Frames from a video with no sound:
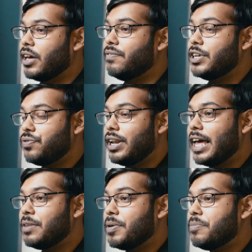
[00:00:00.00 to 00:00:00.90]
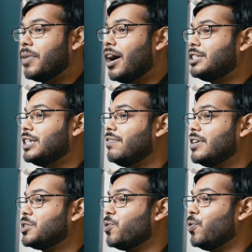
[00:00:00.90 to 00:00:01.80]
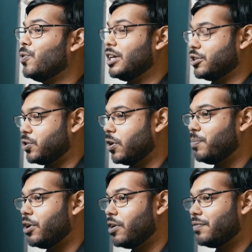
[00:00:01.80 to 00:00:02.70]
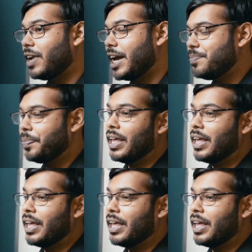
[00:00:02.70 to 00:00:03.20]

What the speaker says: which will help him achieve his goal in a short period of time.